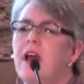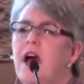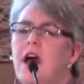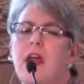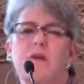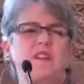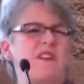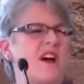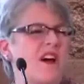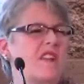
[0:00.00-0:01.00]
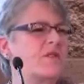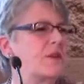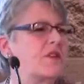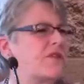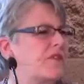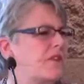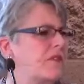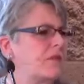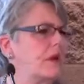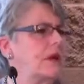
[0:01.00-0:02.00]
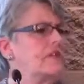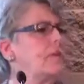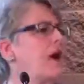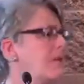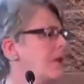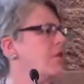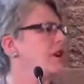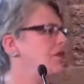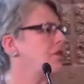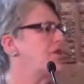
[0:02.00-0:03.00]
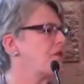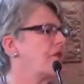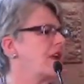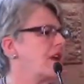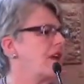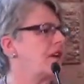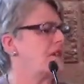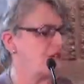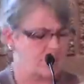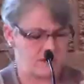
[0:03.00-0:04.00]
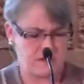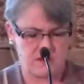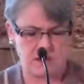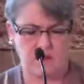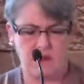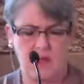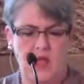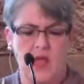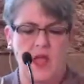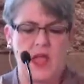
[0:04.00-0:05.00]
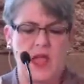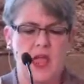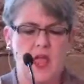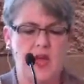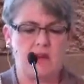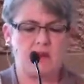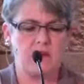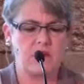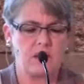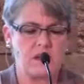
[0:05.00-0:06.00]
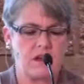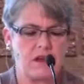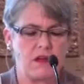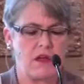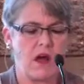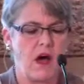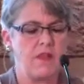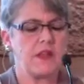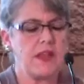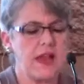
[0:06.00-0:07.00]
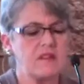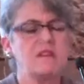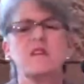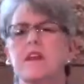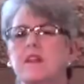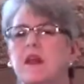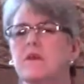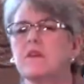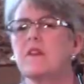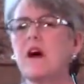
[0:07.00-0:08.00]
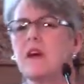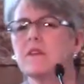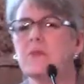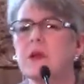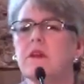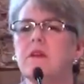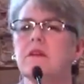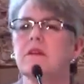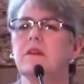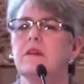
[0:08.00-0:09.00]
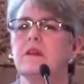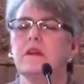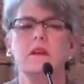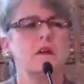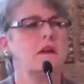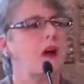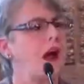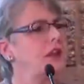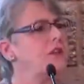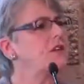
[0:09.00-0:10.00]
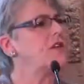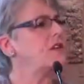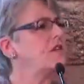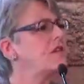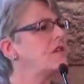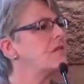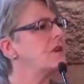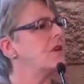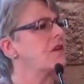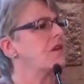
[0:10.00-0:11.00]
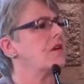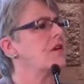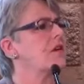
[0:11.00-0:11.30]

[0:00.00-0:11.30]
And I was in the hospital for, it's my memory, 2 or 3 days. And on the last day that I was in the hospital, I looked into the mirror